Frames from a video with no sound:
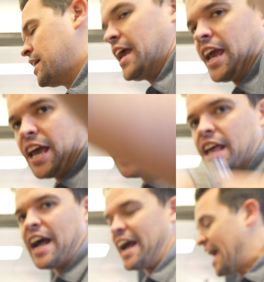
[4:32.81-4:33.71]

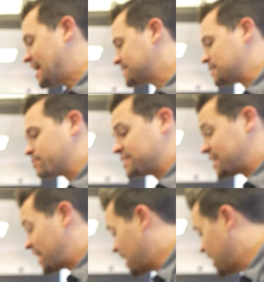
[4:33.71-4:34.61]
and I asked him, I
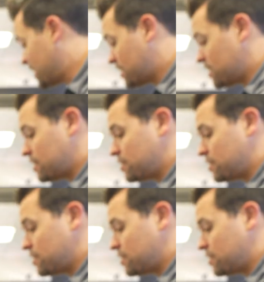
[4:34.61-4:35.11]
said, hey,